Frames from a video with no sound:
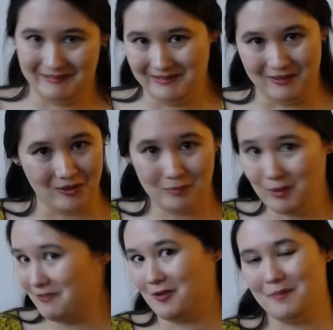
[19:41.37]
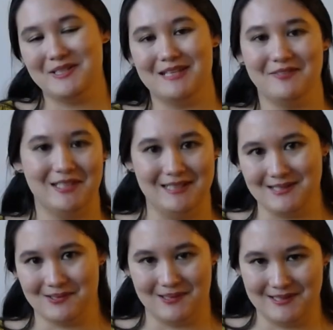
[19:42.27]
whole performativity
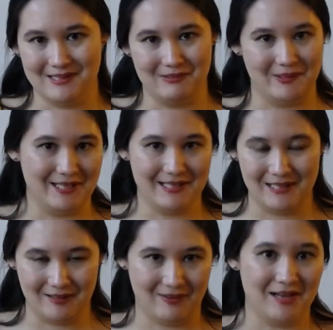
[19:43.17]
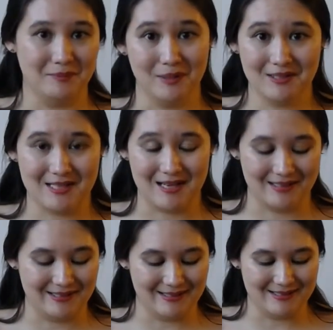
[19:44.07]
discourse within and around BookTok
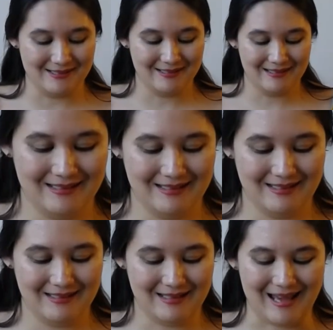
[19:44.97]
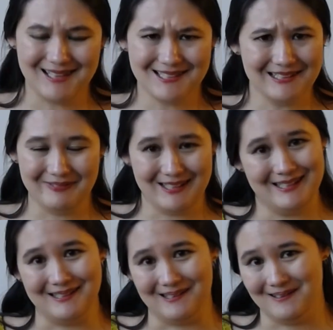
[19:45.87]
is actually really
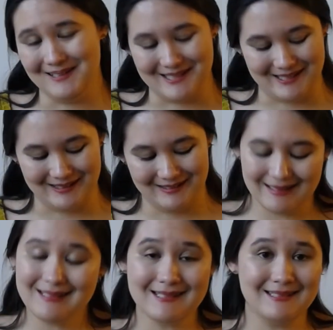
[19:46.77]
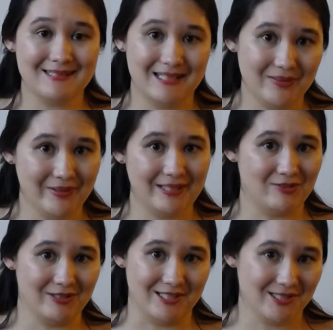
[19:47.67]
encouraging. It is continuing a
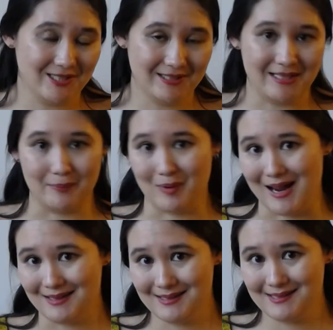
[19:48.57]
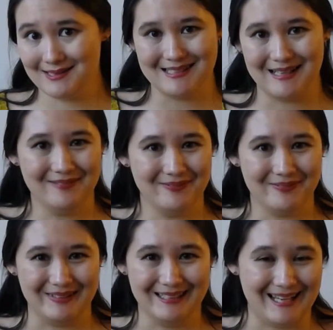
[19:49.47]
tradition and a practice of
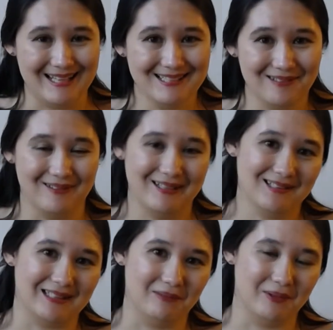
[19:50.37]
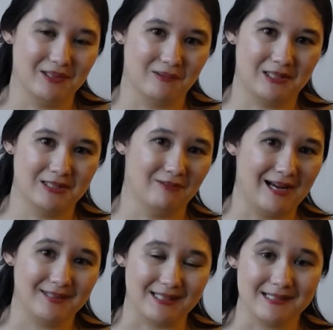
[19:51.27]
engaging critically with the world
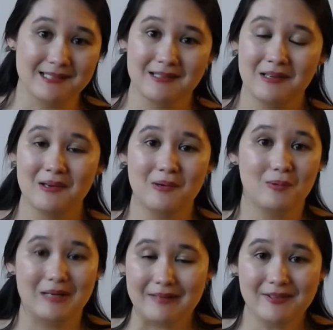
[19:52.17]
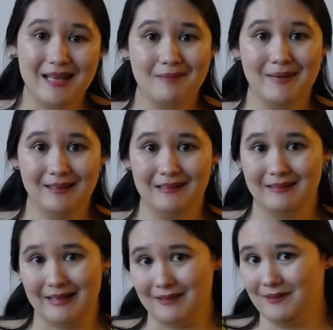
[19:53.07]
around us, whatever that might look
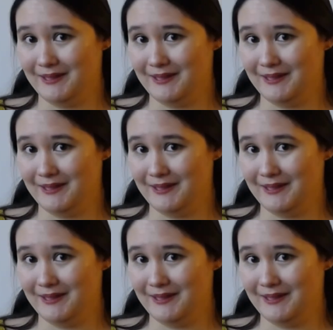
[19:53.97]
like for